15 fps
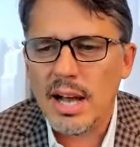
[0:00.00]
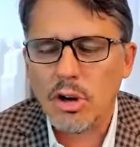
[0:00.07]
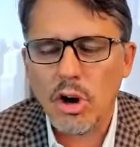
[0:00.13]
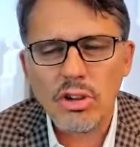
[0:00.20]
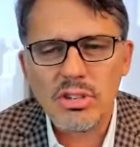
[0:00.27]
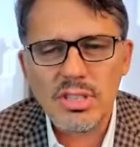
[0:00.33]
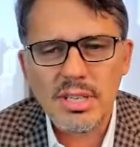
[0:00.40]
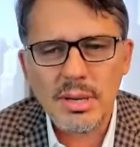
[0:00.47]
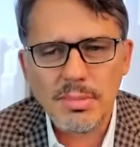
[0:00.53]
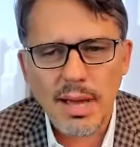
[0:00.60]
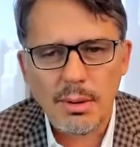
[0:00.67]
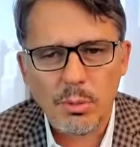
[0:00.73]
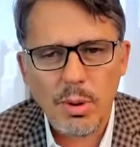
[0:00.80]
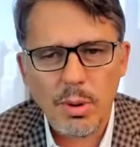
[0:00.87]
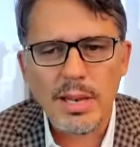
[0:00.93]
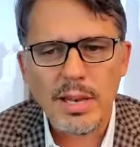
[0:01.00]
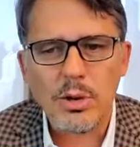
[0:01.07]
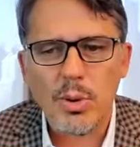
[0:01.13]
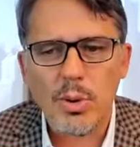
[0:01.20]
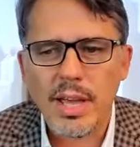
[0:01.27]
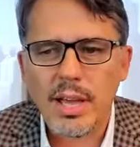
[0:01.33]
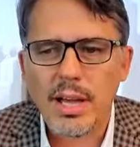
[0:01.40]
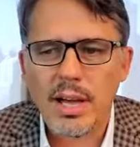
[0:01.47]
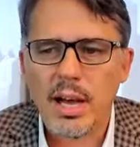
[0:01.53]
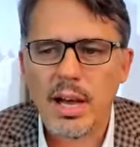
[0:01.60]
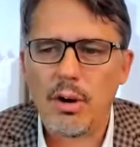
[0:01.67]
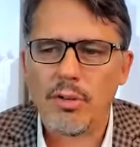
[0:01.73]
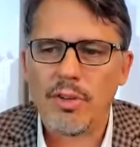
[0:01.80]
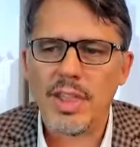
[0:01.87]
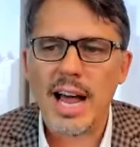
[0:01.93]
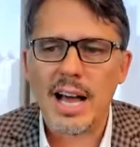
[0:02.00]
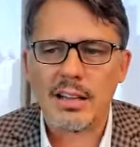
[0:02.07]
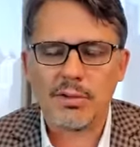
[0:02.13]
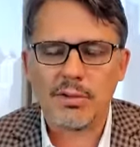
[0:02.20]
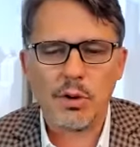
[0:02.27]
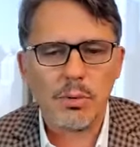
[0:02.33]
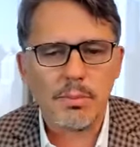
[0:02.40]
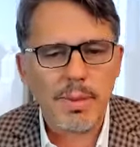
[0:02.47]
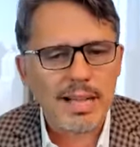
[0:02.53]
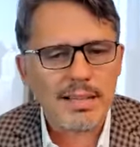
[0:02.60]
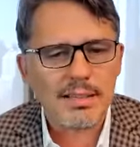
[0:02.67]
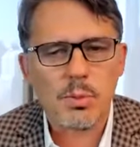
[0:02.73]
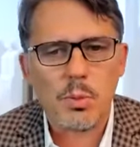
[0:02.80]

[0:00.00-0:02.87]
concept that we've been doing over the last few months.